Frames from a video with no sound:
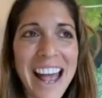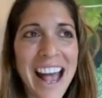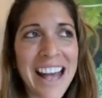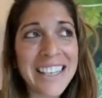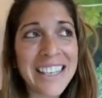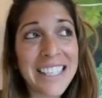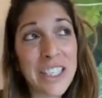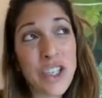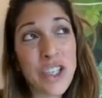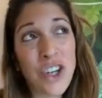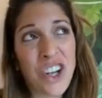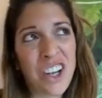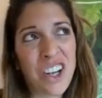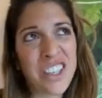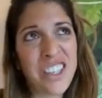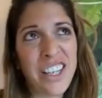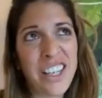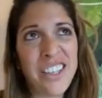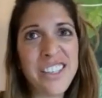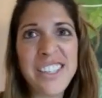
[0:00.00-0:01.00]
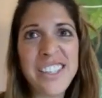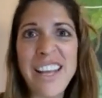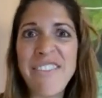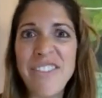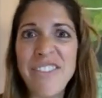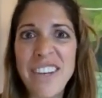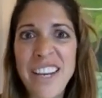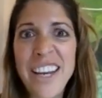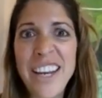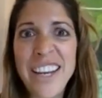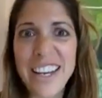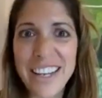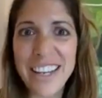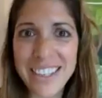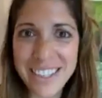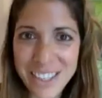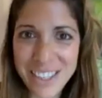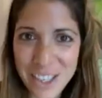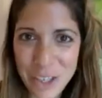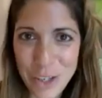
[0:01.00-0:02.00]
as it took us in 7
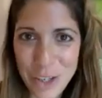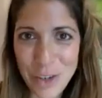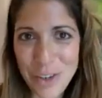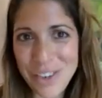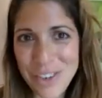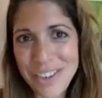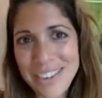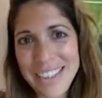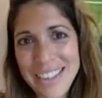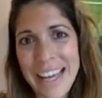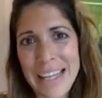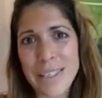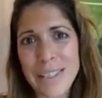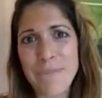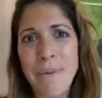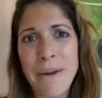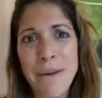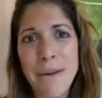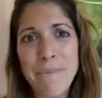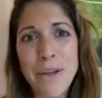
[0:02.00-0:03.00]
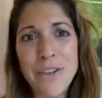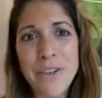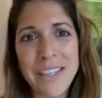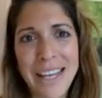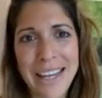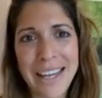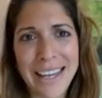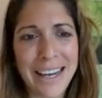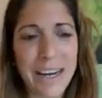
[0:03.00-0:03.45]
years to do Caterpillar Music,